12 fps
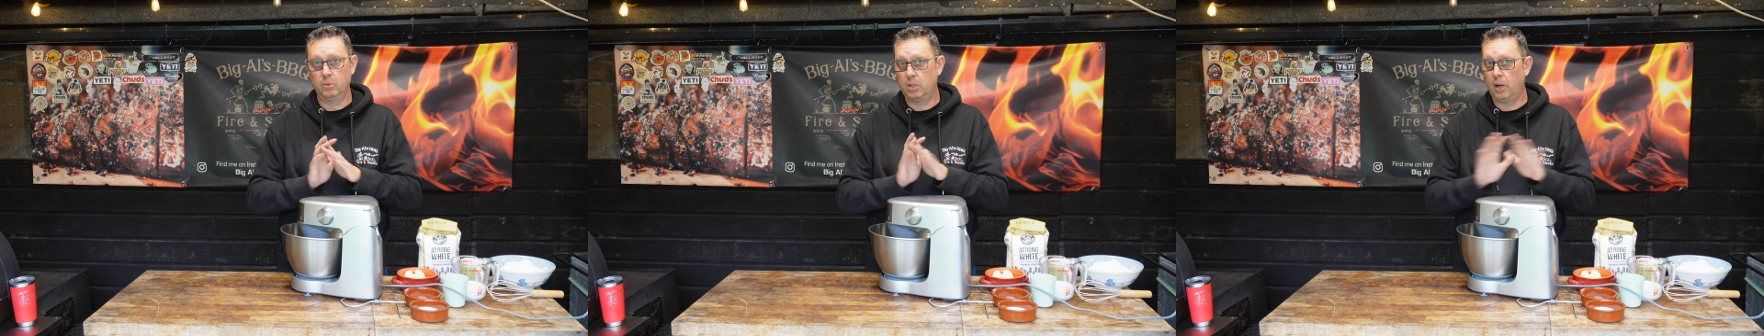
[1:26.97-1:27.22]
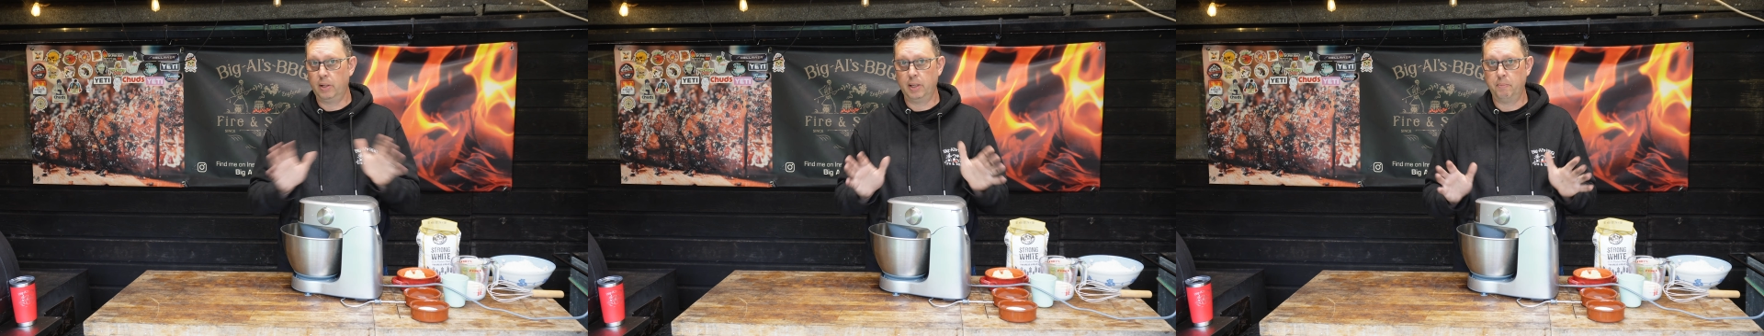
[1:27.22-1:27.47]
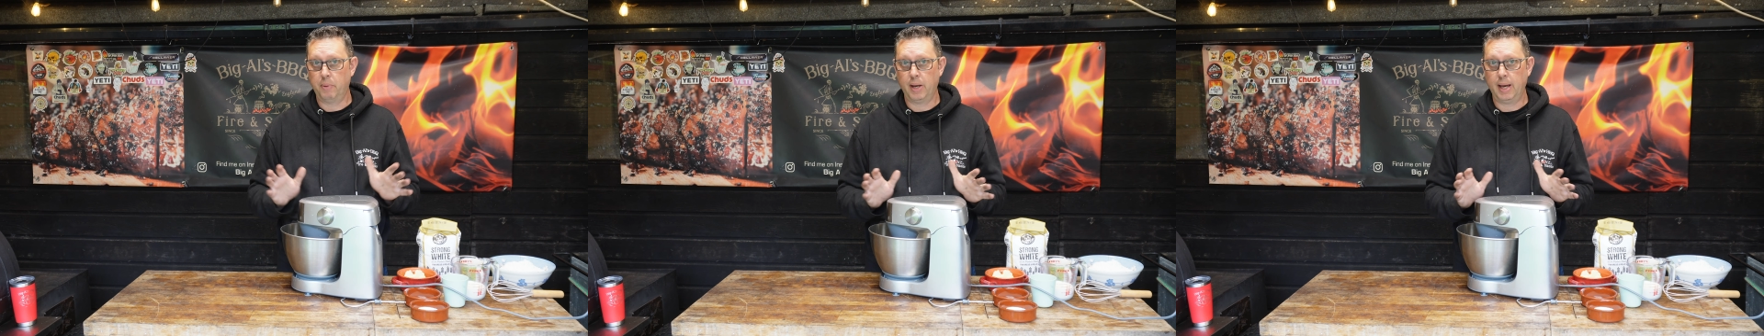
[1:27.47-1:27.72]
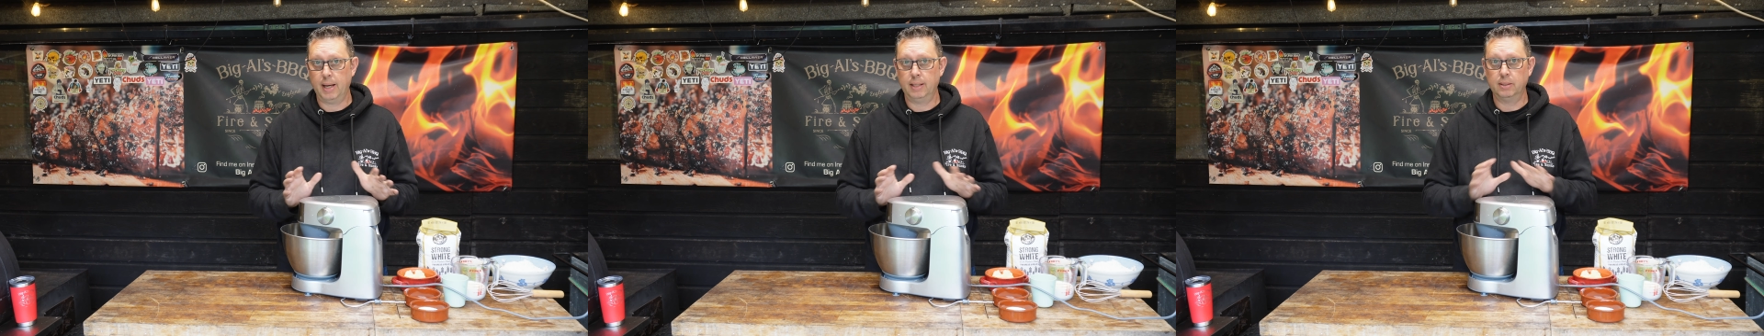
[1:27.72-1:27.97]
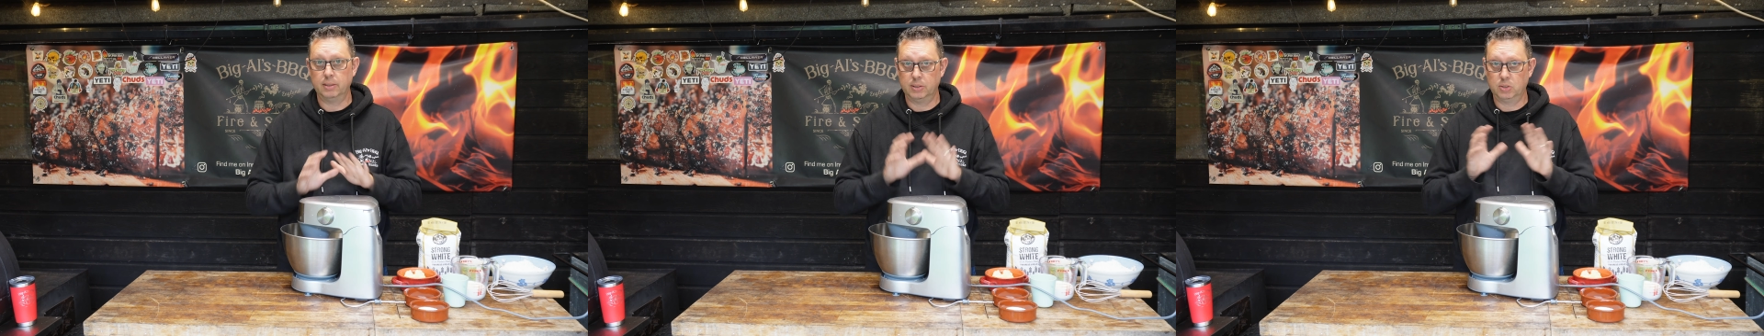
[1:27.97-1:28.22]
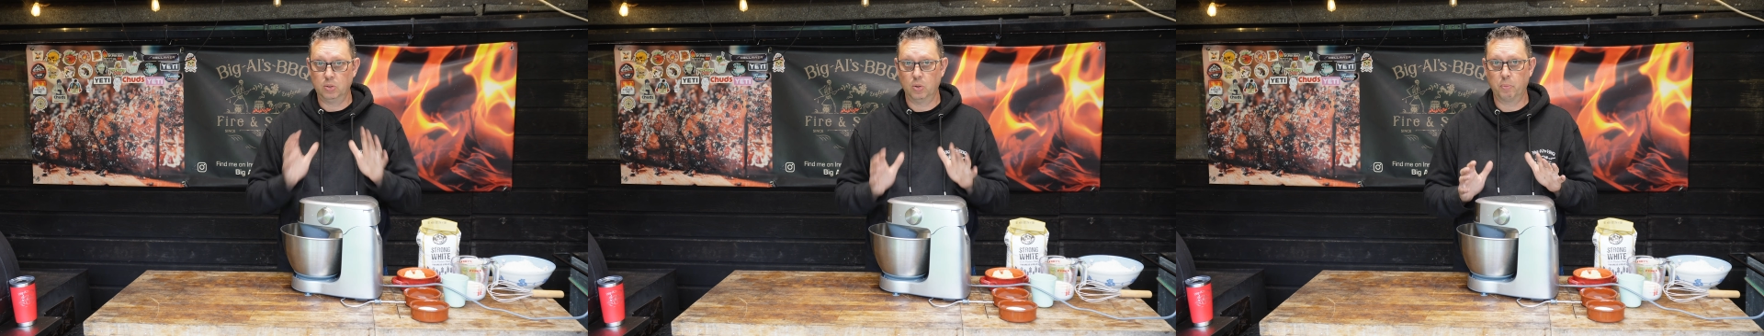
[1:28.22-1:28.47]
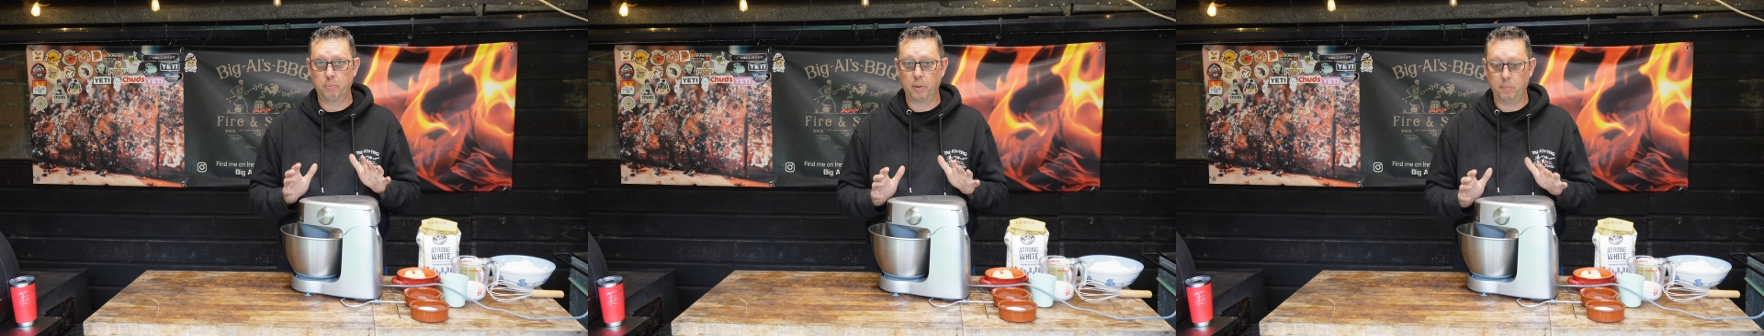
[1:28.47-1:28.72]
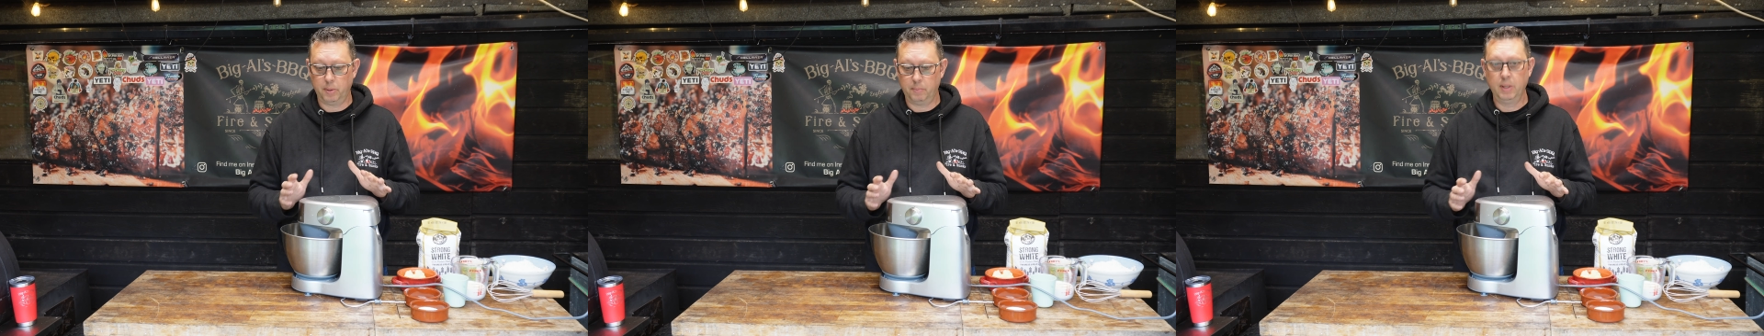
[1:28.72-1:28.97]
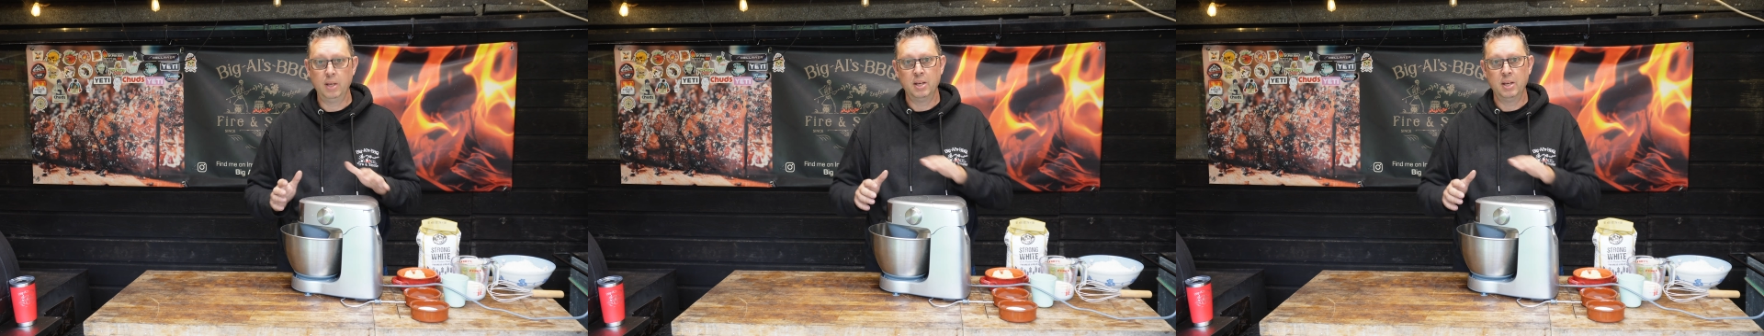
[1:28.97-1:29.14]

totally by hand, that's not a problem,